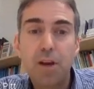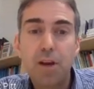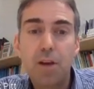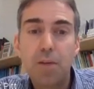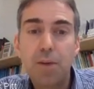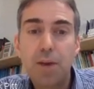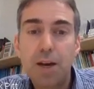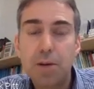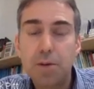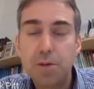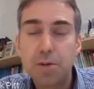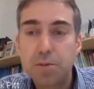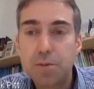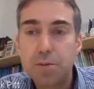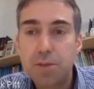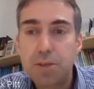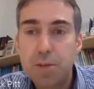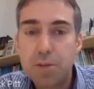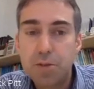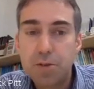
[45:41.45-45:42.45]
it
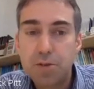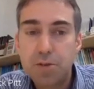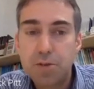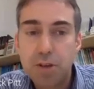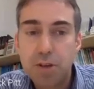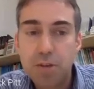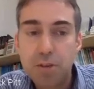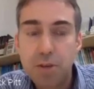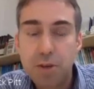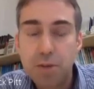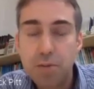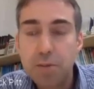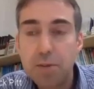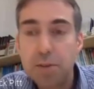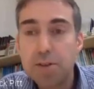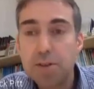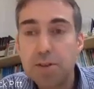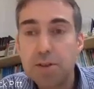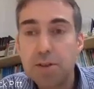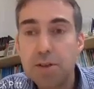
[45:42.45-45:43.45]
helps them to demonstrate
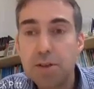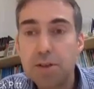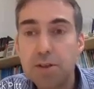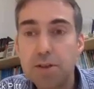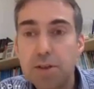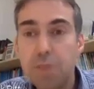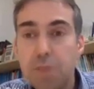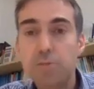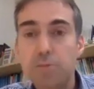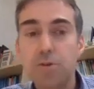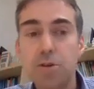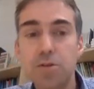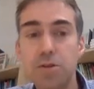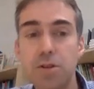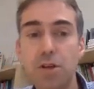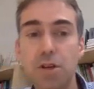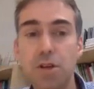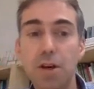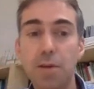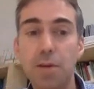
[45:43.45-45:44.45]
commitment and
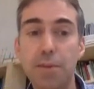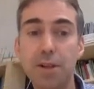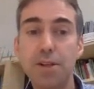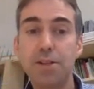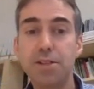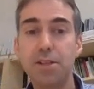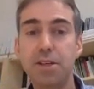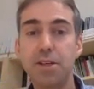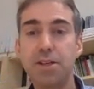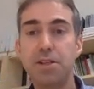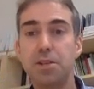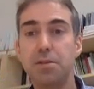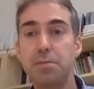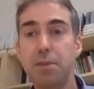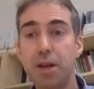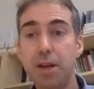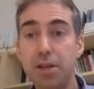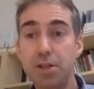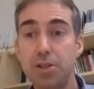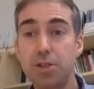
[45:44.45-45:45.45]
improves the ability
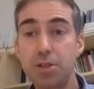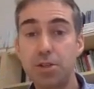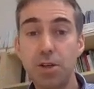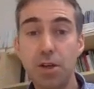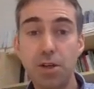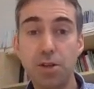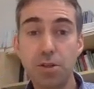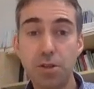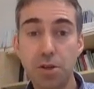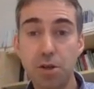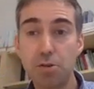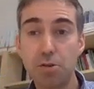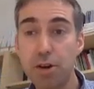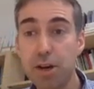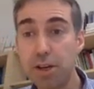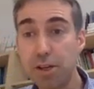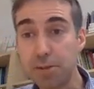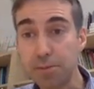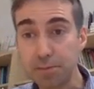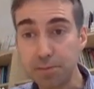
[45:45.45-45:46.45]
to manage and to
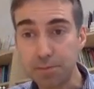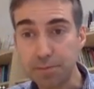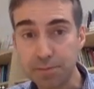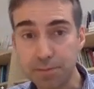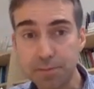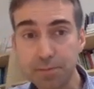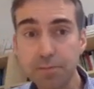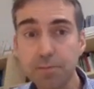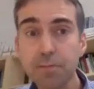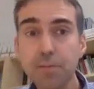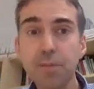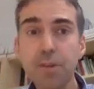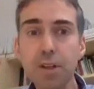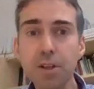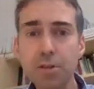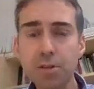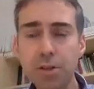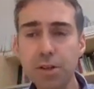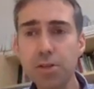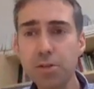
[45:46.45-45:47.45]
create.
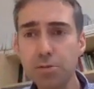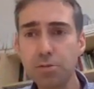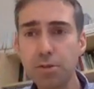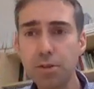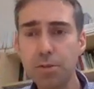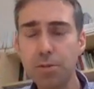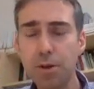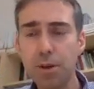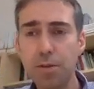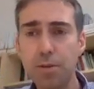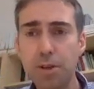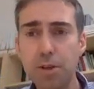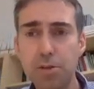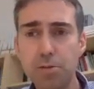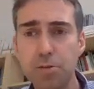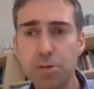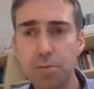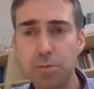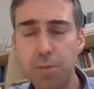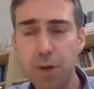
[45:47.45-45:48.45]
So these all
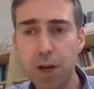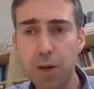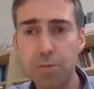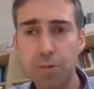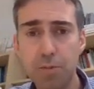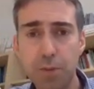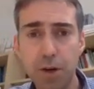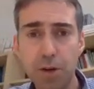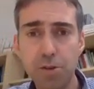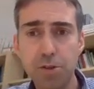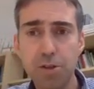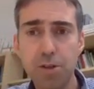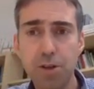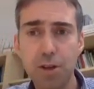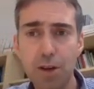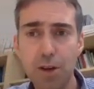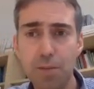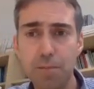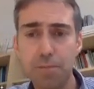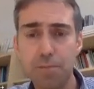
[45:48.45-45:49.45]

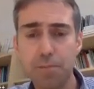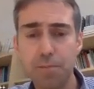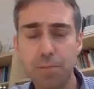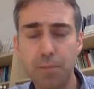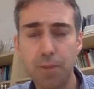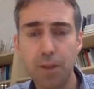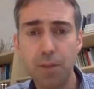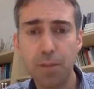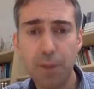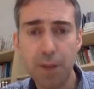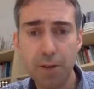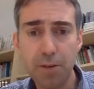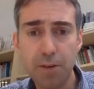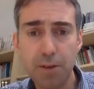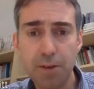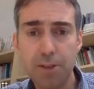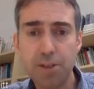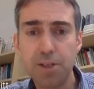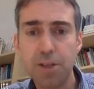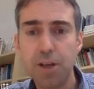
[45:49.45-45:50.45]
proposed
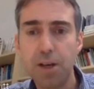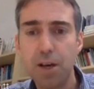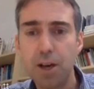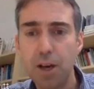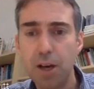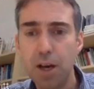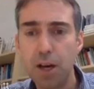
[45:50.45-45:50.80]
benefits,